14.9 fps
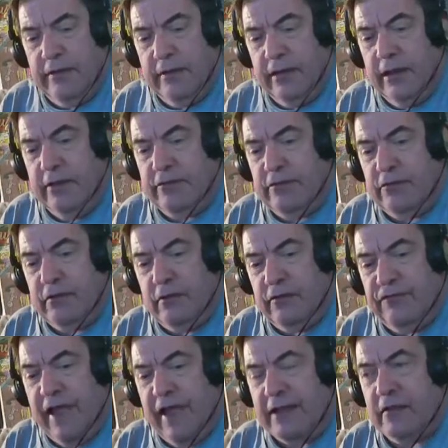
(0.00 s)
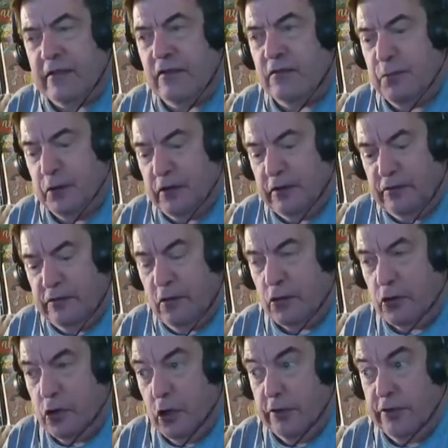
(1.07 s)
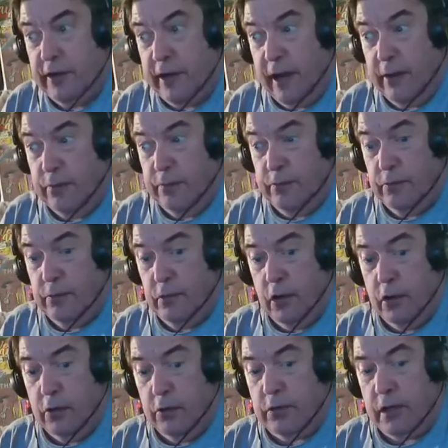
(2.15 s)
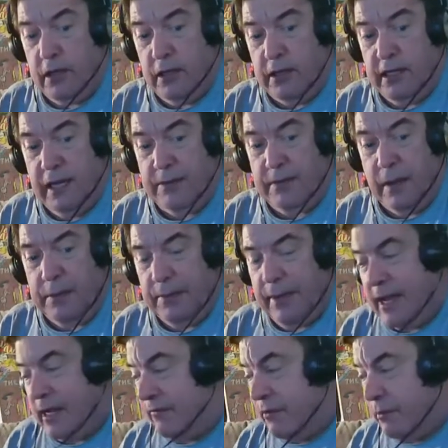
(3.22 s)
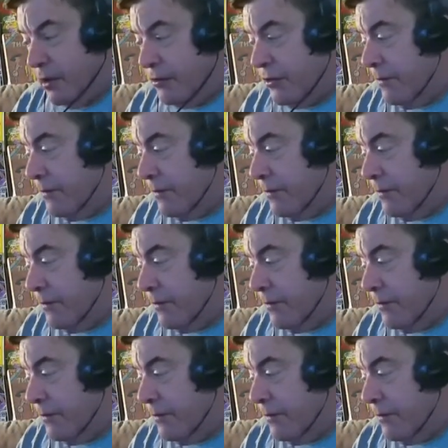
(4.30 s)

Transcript: it's the fact that this book is so good that I, keep coming back every month.